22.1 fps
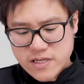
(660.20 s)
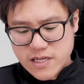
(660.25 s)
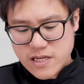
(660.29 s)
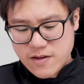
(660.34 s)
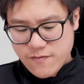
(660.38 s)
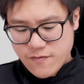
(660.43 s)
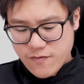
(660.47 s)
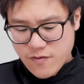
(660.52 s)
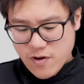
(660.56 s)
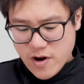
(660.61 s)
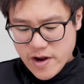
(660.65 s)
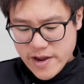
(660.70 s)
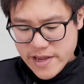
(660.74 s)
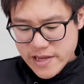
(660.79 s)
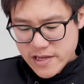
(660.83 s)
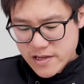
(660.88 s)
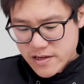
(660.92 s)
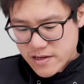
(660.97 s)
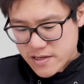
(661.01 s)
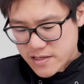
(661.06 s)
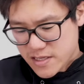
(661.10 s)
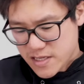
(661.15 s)
deep frying.
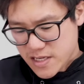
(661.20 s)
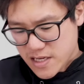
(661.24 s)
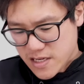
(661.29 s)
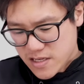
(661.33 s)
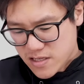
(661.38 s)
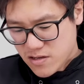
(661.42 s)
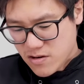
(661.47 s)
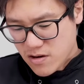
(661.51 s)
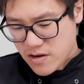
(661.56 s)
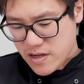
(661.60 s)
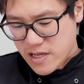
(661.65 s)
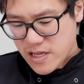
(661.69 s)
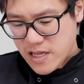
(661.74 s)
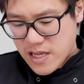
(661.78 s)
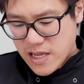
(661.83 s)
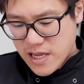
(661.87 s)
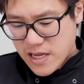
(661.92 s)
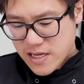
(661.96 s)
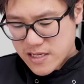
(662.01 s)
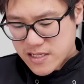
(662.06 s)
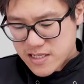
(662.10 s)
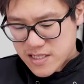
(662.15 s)
You can see it's not
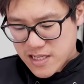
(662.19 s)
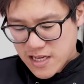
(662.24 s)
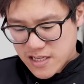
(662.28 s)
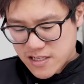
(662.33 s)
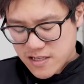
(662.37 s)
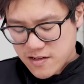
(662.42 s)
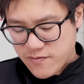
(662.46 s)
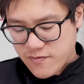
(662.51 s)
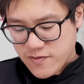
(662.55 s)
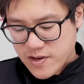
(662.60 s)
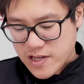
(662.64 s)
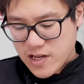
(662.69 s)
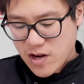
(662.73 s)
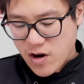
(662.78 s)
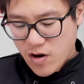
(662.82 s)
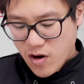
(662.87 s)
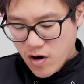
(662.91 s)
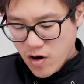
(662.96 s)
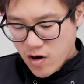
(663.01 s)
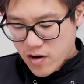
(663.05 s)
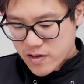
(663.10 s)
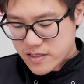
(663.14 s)
excessively
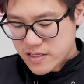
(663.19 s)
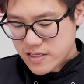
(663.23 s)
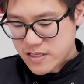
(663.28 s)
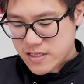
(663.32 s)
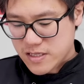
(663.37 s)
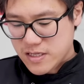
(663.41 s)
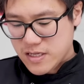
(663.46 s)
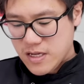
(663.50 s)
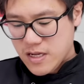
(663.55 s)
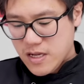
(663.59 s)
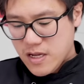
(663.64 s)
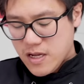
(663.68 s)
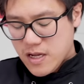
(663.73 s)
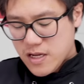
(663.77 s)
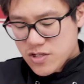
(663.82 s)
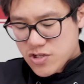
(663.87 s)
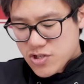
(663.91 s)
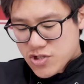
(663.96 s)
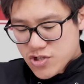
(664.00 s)
hot. It's